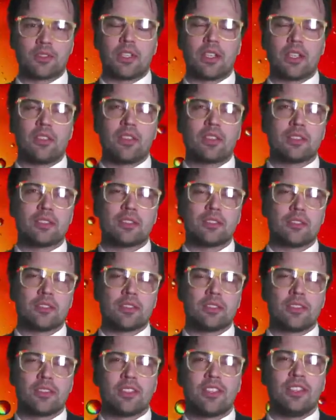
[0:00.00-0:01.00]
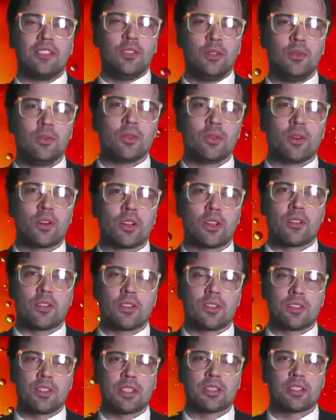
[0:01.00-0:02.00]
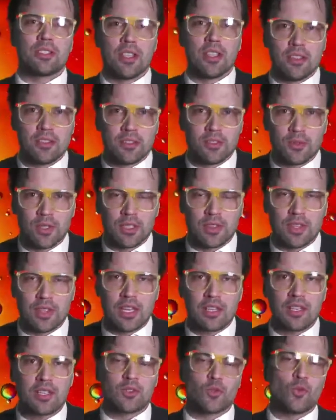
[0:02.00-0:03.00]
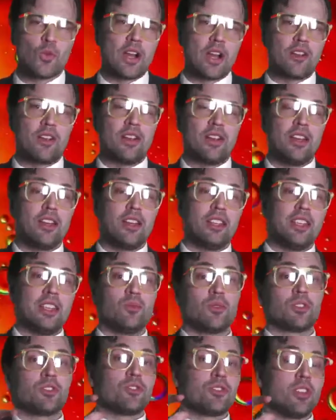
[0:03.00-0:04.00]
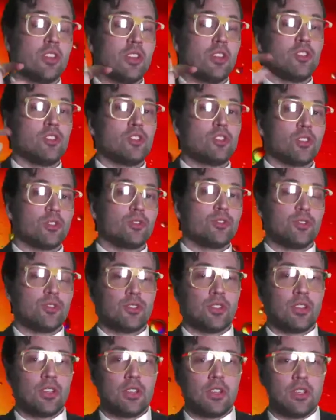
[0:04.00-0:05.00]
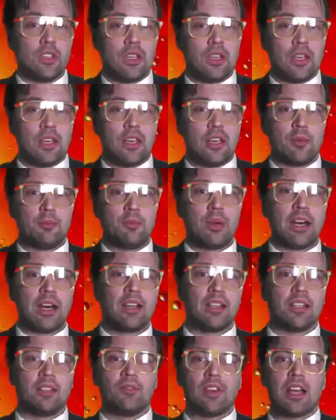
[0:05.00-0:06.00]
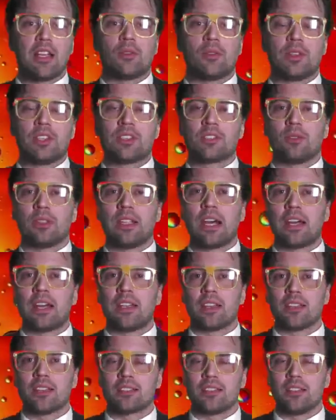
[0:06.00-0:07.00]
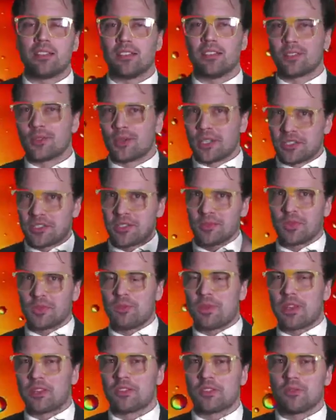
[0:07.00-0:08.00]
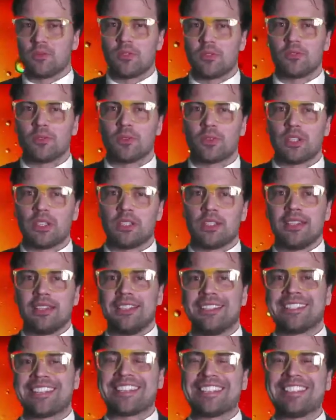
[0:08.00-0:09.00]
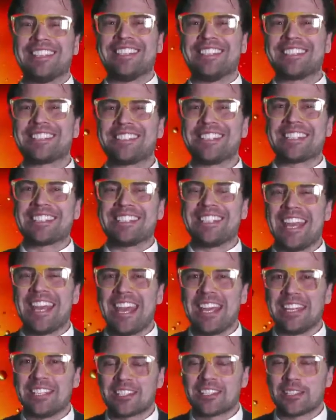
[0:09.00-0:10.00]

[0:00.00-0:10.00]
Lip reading: In New York on the 16th Street. That is where he was shot by Valerie Solanas in the question we mentioned before in 1968.